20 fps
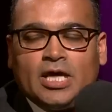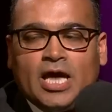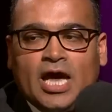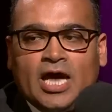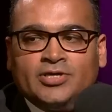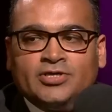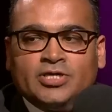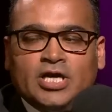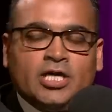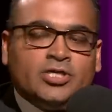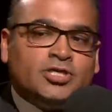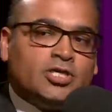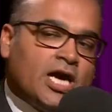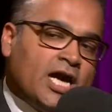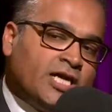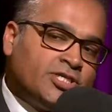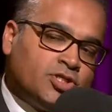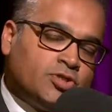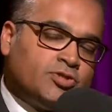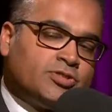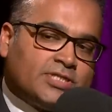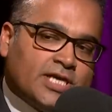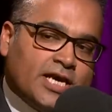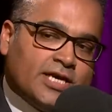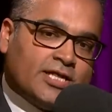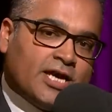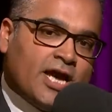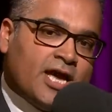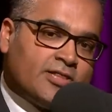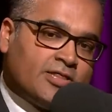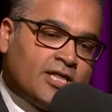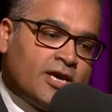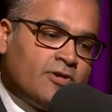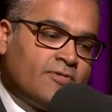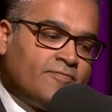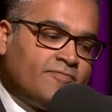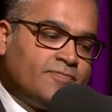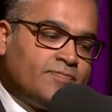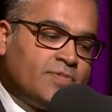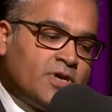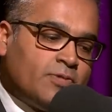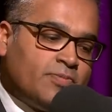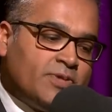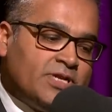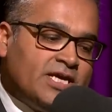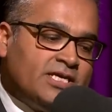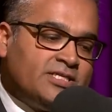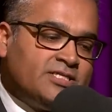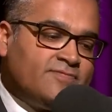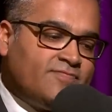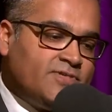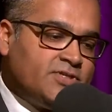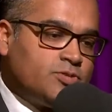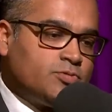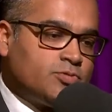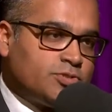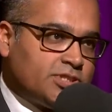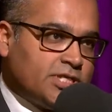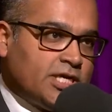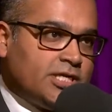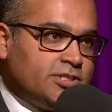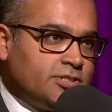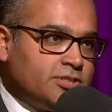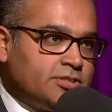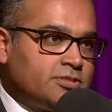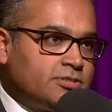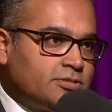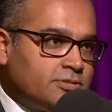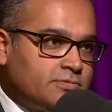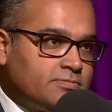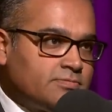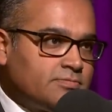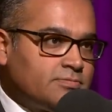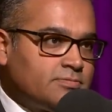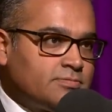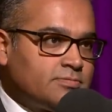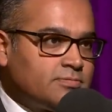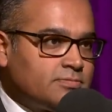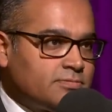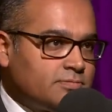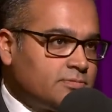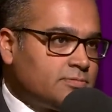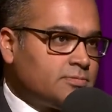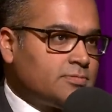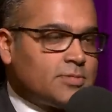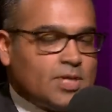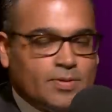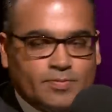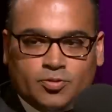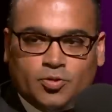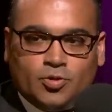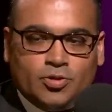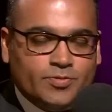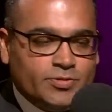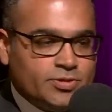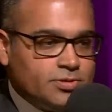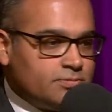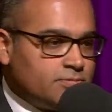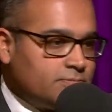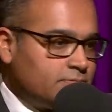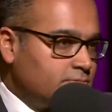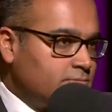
and and as you say, there have, there have there have been individual changes, employment